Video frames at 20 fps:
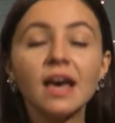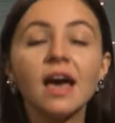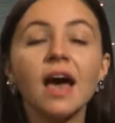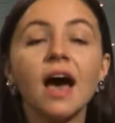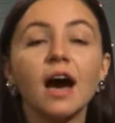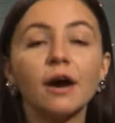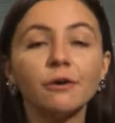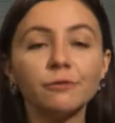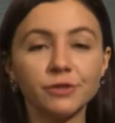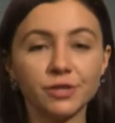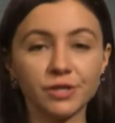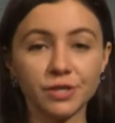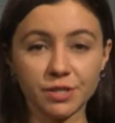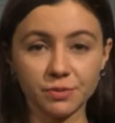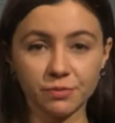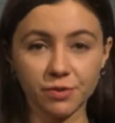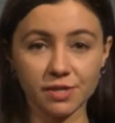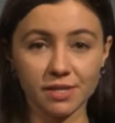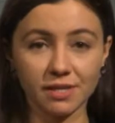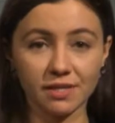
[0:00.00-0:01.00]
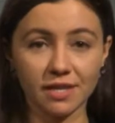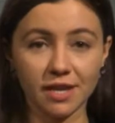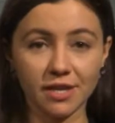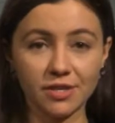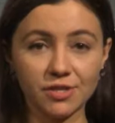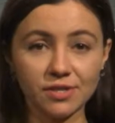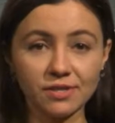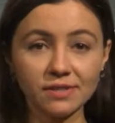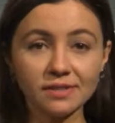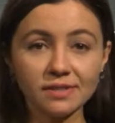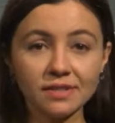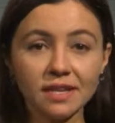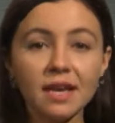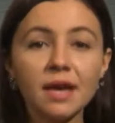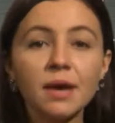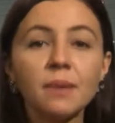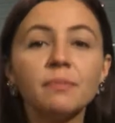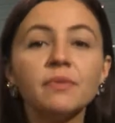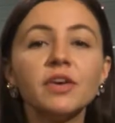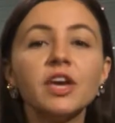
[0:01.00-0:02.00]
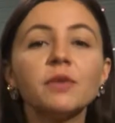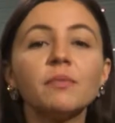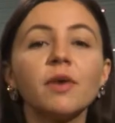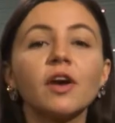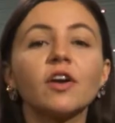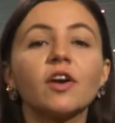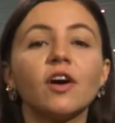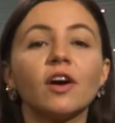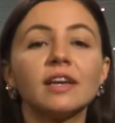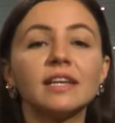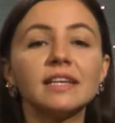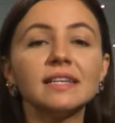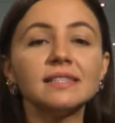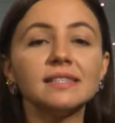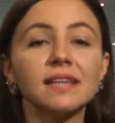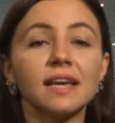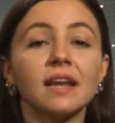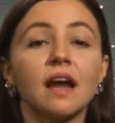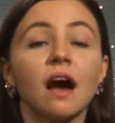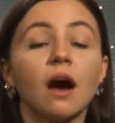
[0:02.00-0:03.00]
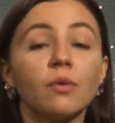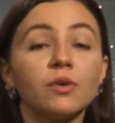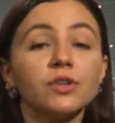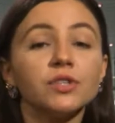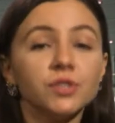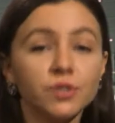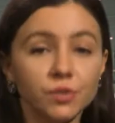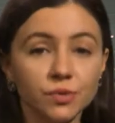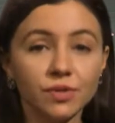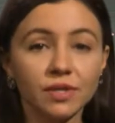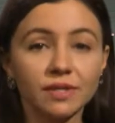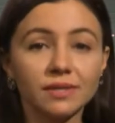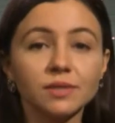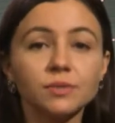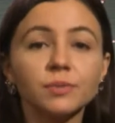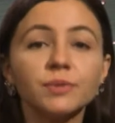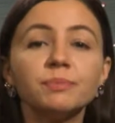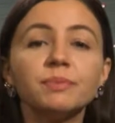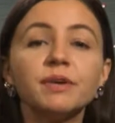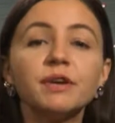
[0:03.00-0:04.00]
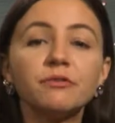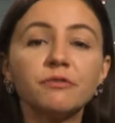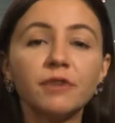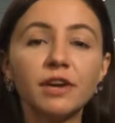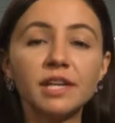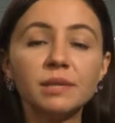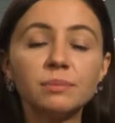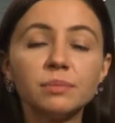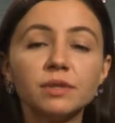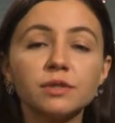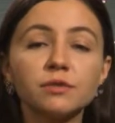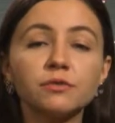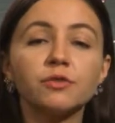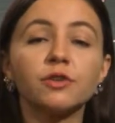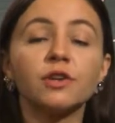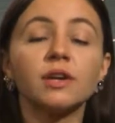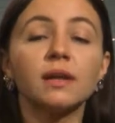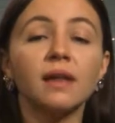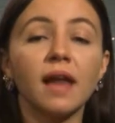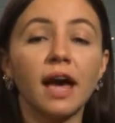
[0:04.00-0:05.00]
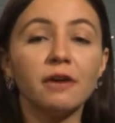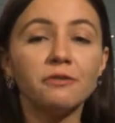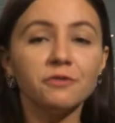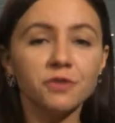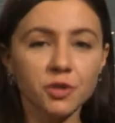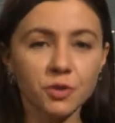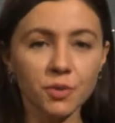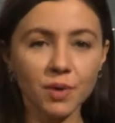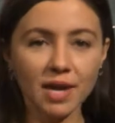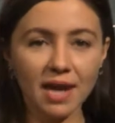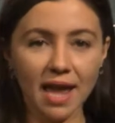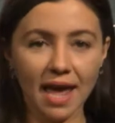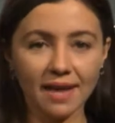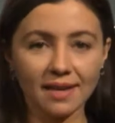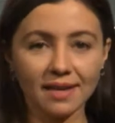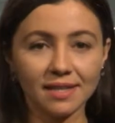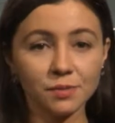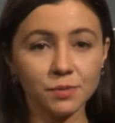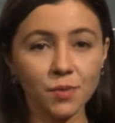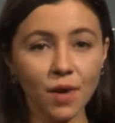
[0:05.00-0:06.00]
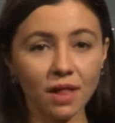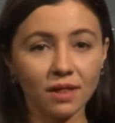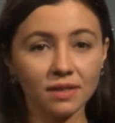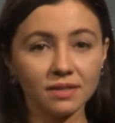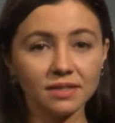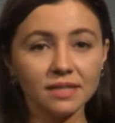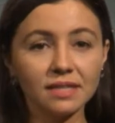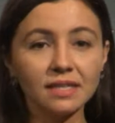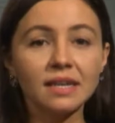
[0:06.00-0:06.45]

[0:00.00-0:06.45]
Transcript: After this presentation, me and my colleagues and our students will be available for a live Q&A as well.